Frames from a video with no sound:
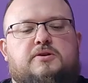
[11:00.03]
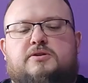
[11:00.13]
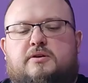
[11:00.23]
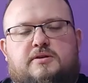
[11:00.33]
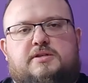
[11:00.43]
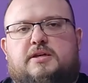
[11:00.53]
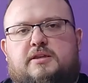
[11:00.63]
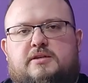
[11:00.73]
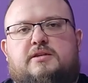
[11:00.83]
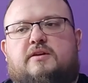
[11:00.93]
you start to see
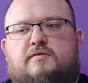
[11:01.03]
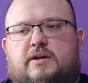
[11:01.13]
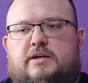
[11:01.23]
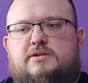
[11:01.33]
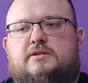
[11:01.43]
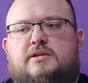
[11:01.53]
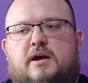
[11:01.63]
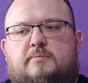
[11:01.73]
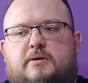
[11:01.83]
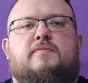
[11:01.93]
these deviations
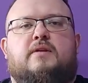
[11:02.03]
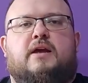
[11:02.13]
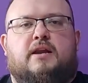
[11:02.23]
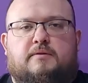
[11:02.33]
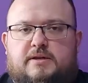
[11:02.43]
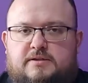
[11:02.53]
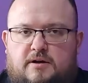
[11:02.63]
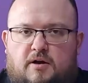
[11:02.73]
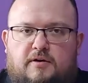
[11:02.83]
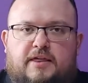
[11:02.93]
happen. Anyways,
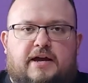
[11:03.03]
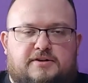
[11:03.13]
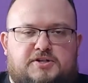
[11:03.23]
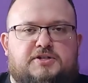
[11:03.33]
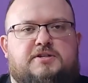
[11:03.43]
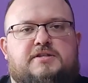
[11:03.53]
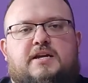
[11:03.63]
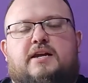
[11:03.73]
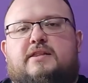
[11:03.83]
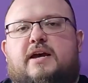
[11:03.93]
all of that is just to
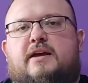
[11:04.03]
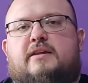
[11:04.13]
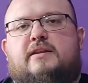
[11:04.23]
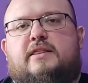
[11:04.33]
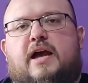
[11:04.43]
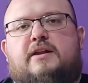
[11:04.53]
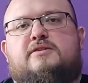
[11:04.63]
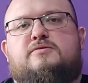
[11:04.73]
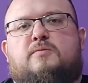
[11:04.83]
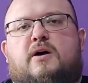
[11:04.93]
say that that
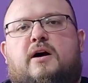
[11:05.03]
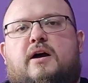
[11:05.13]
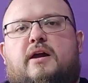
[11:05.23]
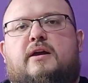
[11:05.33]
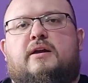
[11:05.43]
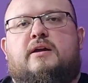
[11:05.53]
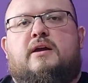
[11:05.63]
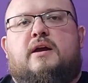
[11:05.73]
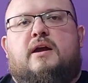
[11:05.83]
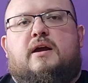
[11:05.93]
is why
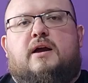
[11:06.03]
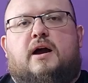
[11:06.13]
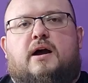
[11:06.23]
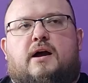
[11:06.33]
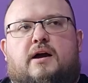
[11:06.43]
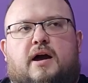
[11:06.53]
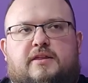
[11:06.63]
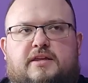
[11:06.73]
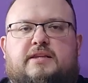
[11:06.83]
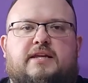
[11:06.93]
I
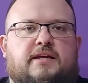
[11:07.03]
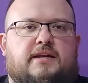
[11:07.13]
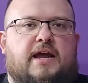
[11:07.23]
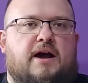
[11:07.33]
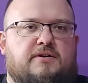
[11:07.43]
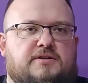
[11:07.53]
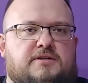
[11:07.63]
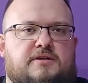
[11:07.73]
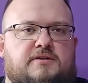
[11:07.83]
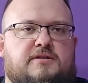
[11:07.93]
think the
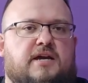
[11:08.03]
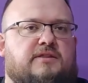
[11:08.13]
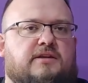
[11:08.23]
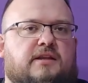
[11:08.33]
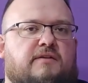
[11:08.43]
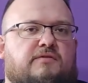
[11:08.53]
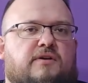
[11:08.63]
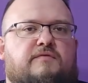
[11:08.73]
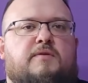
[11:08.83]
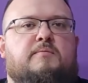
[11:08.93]
analysis at the level
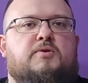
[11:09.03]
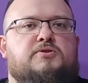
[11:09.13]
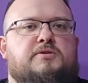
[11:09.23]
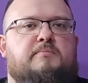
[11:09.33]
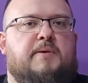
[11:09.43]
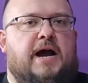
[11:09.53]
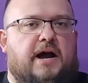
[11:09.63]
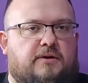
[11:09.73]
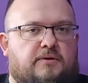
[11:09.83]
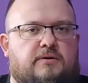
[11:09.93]
of the motion
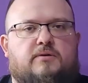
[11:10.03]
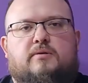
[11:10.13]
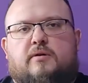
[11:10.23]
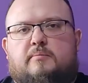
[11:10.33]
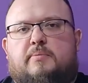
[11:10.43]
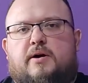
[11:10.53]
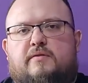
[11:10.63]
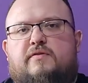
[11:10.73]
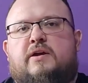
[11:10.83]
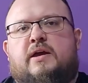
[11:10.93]
pattern or
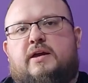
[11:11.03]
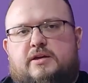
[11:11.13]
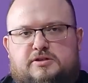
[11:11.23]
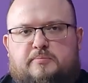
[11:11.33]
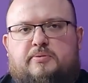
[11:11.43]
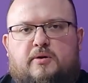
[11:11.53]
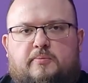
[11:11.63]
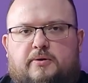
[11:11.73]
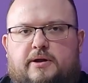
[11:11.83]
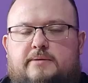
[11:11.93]
above is
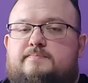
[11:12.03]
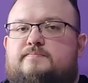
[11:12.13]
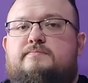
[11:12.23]
appropriate.